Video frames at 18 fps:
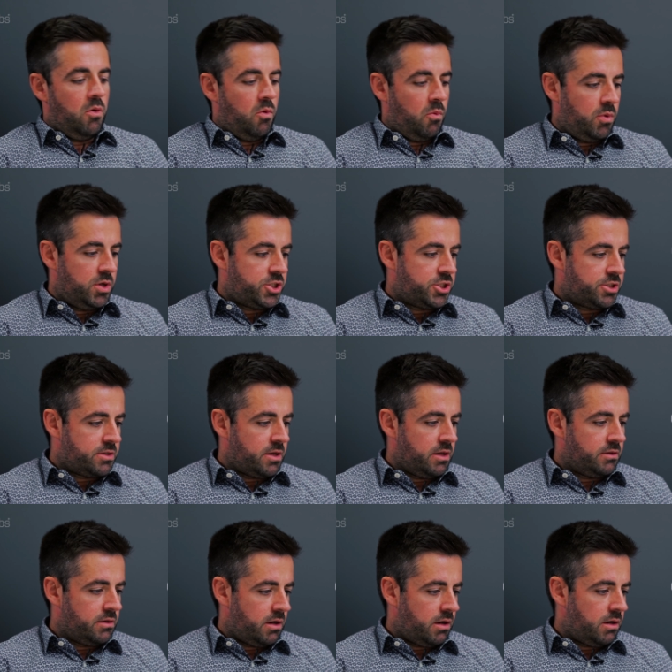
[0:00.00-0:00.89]
Which
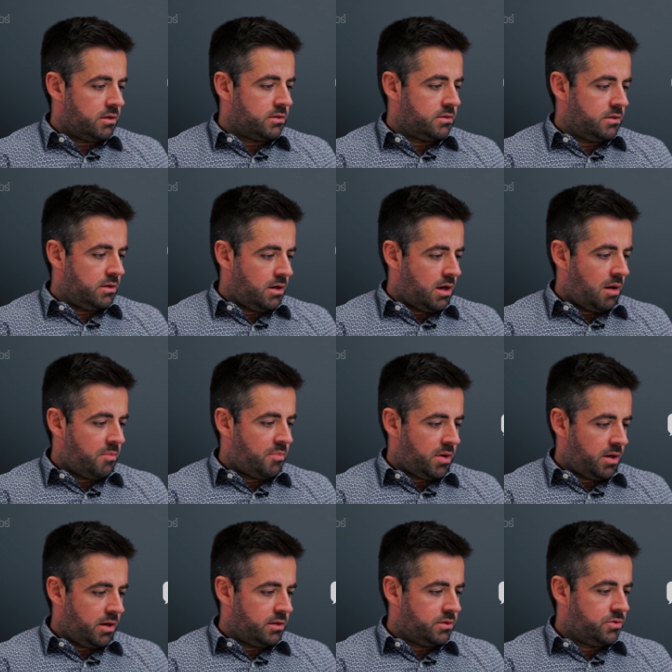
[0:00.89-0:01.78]
standards
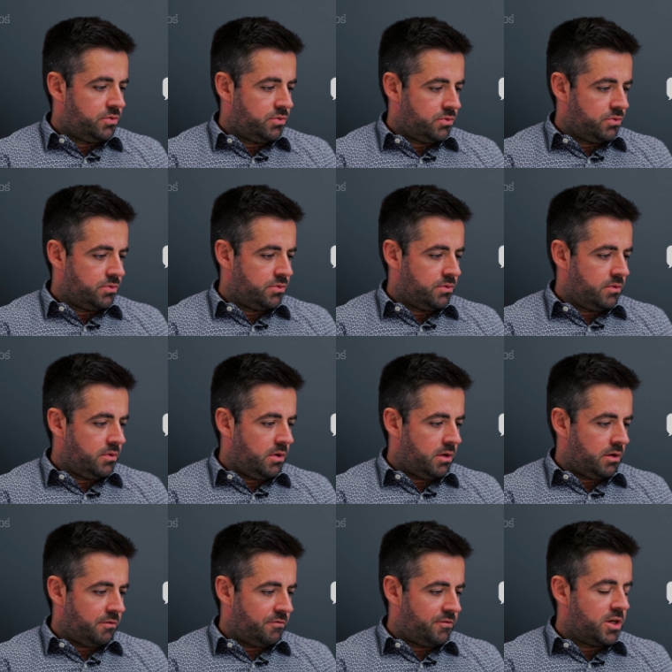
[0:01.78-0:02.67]
apply to
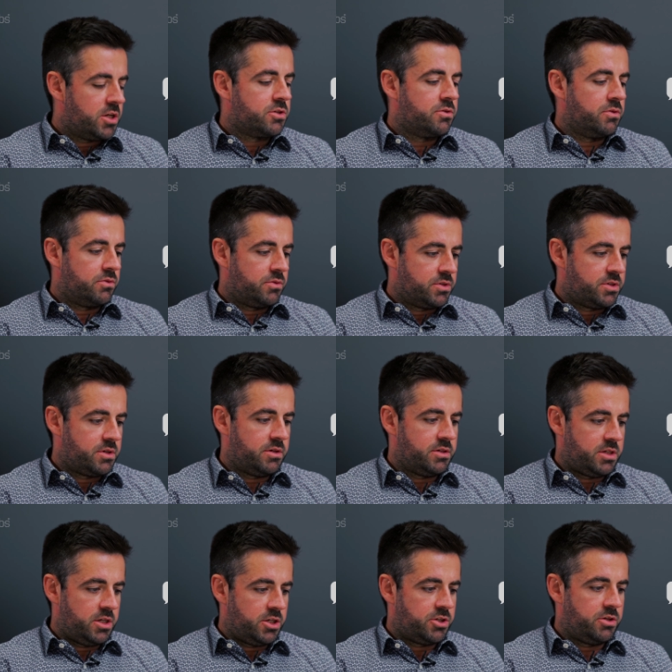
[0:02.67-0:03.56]
VH2O2
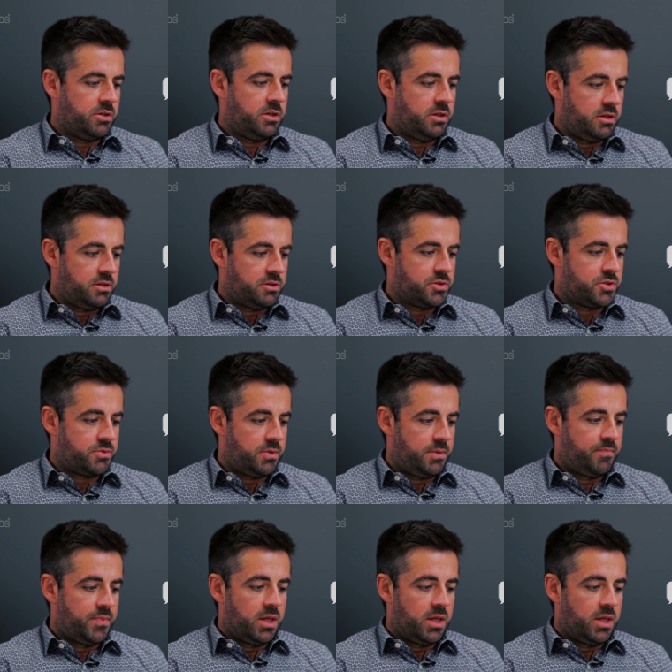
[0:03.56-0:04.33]
sterilization in industry?